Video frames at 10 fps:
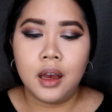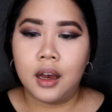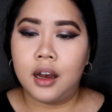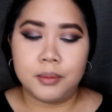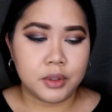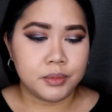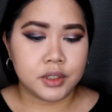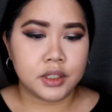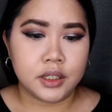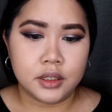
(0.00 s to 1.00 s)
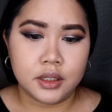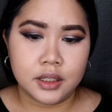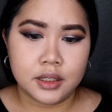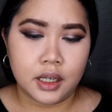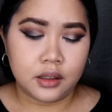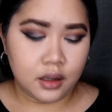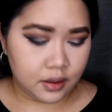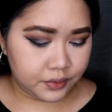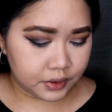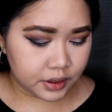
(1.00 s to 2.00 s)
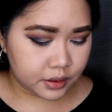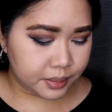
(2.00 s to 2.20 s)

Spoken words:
So I'm just gonna dust that off a little